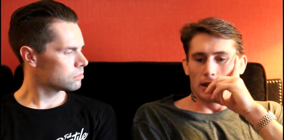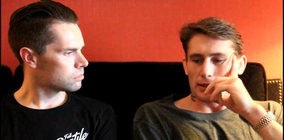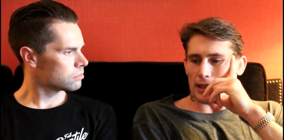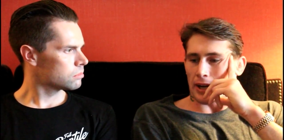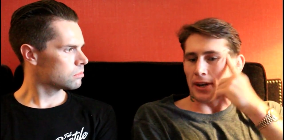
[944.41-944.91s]

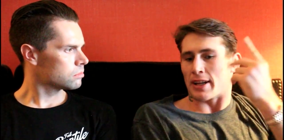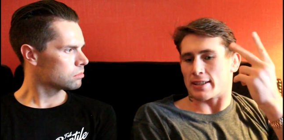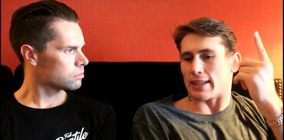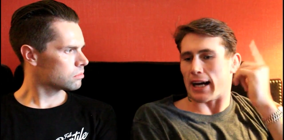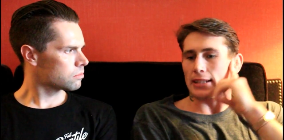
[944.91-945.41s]
Speaker 1: Tyron has
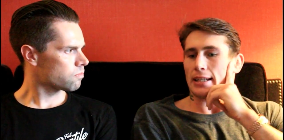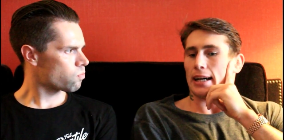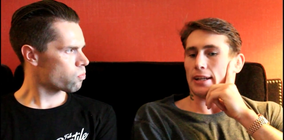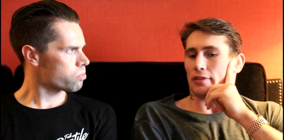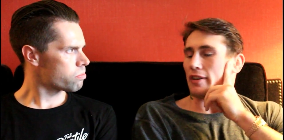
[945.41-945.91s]
had
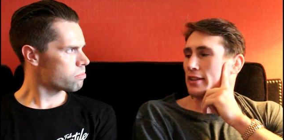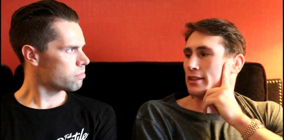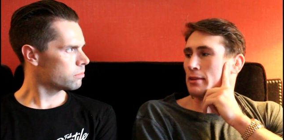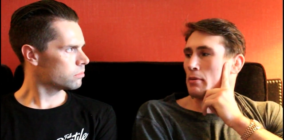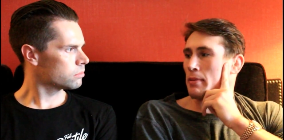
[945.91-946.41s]
harder fights
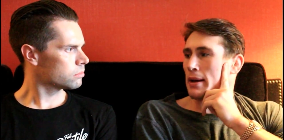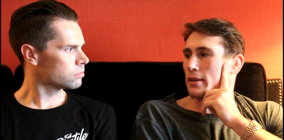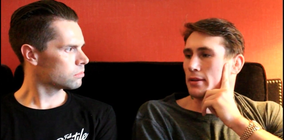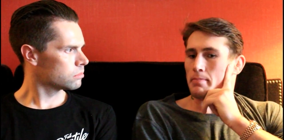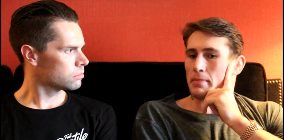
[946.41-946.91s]
than MMA
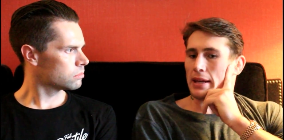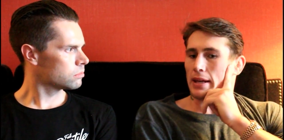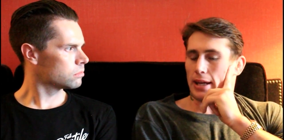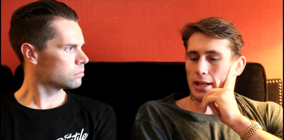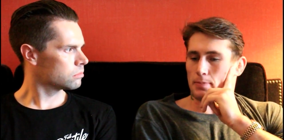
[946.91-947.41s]
than me.
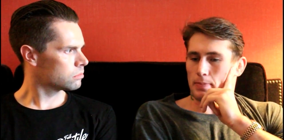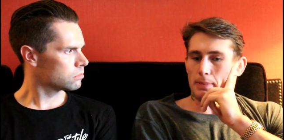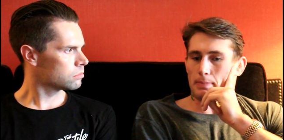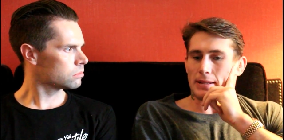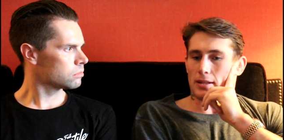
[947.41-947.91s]
He has beat
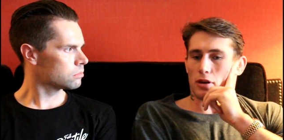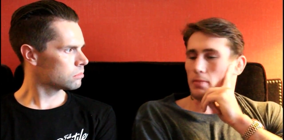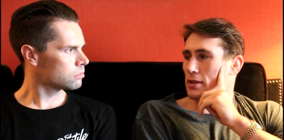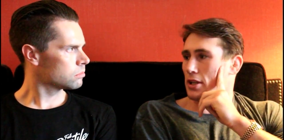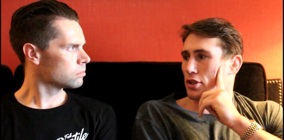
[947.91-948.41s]
better
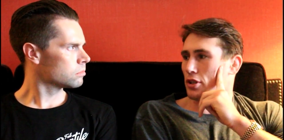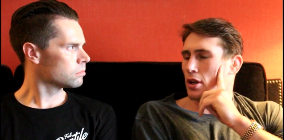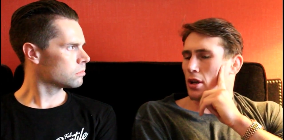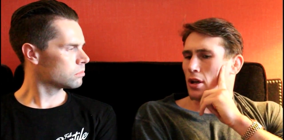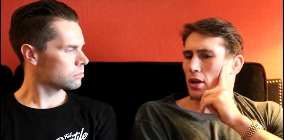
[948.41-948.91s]
competition.
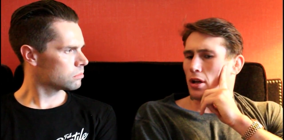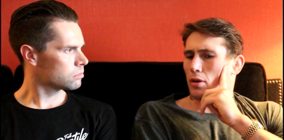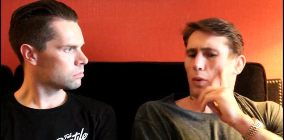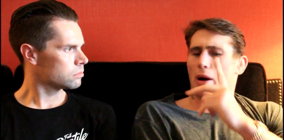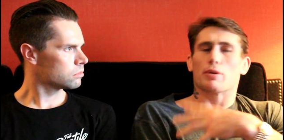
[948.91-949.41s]

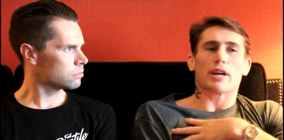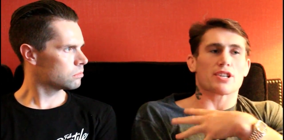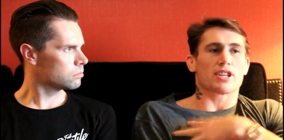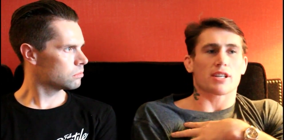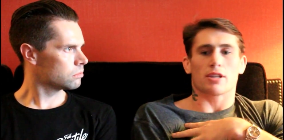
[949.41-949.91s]
Why would I
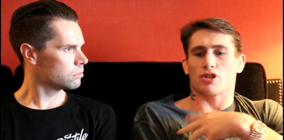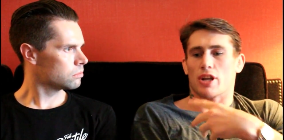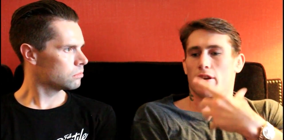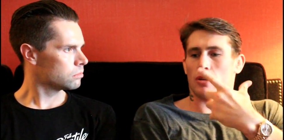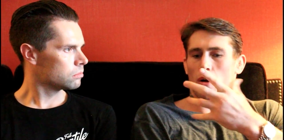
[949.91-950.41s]
sit here and
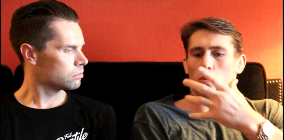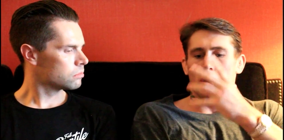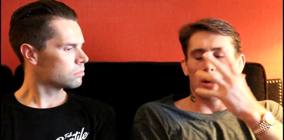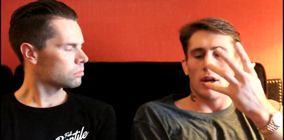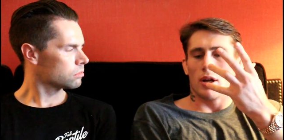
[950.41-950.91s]
say no?
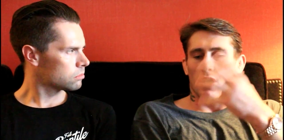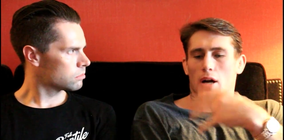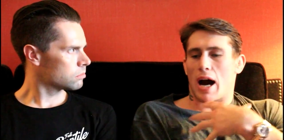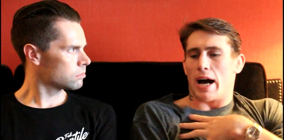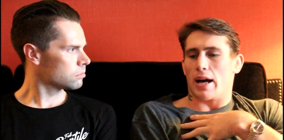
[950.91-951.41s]

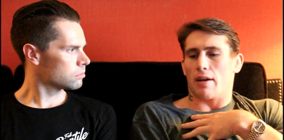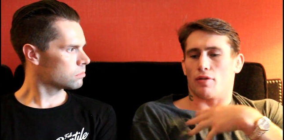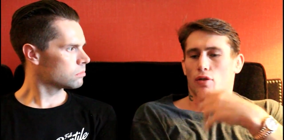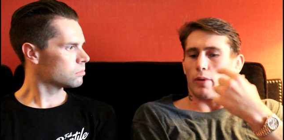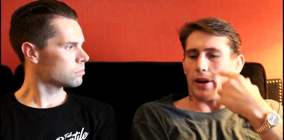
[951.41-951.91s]
I have
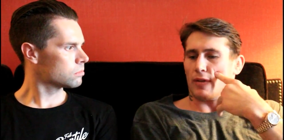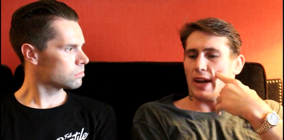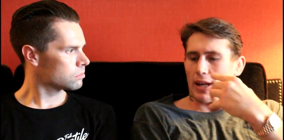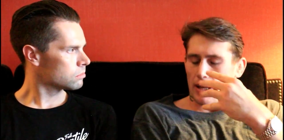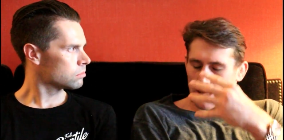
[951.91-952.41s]
or whatever.
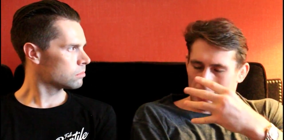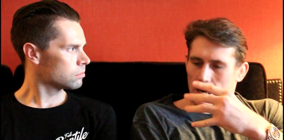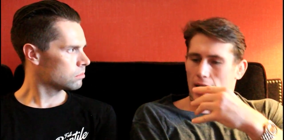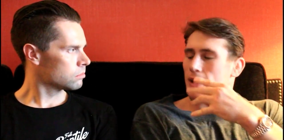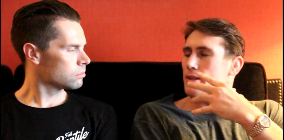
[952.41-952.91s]
He
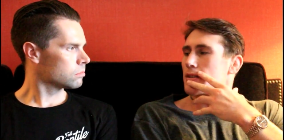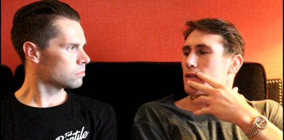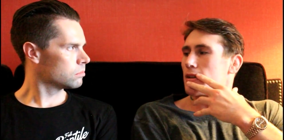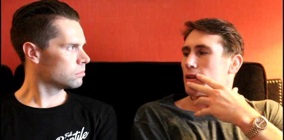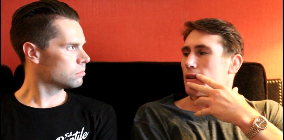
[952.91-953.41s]
has.
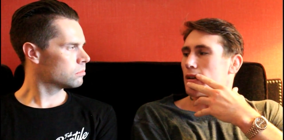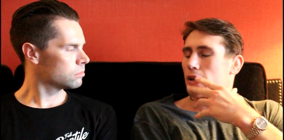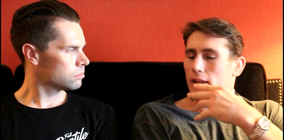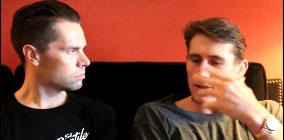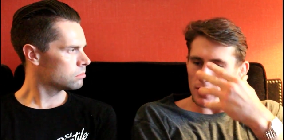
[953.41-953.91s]
Hmm.
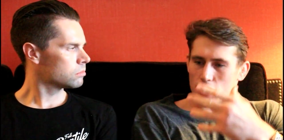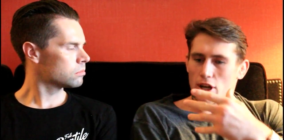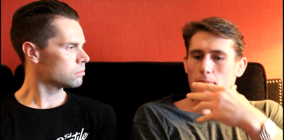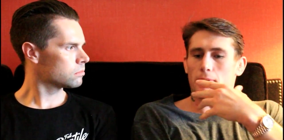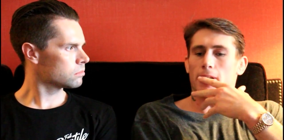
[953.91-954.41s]
He is the
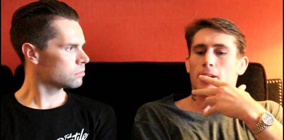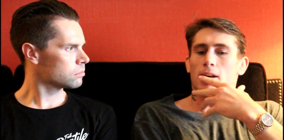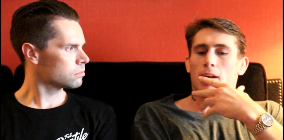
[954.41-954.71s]
champion.